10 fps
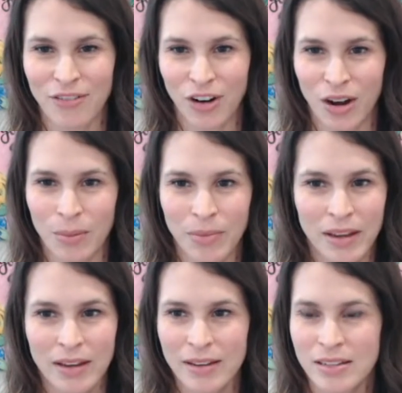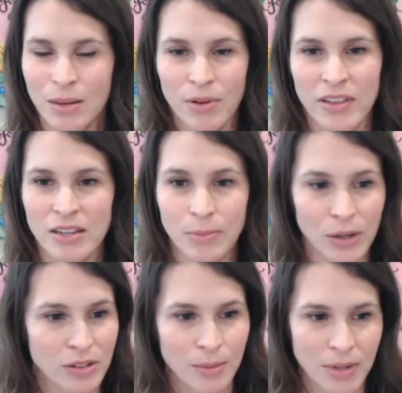from some of these
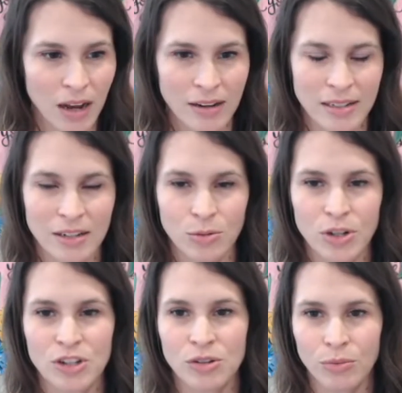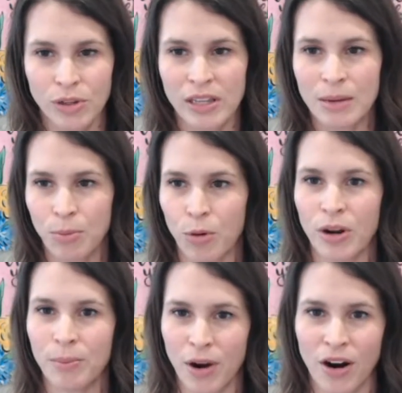built up toxins, which is a really
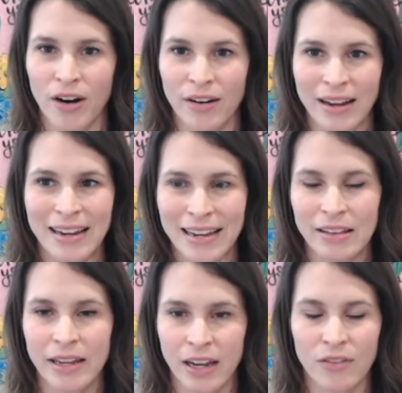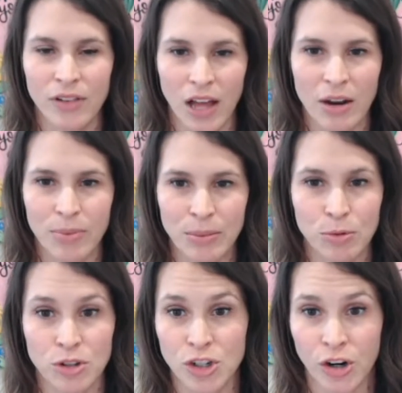important part in healing of a lot of
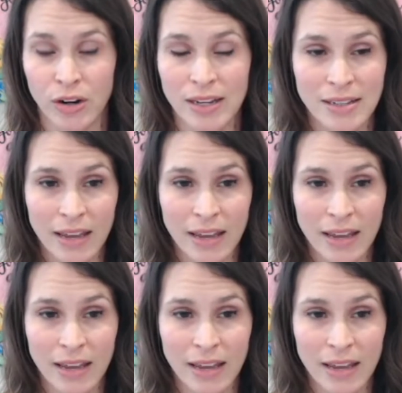people's journeys.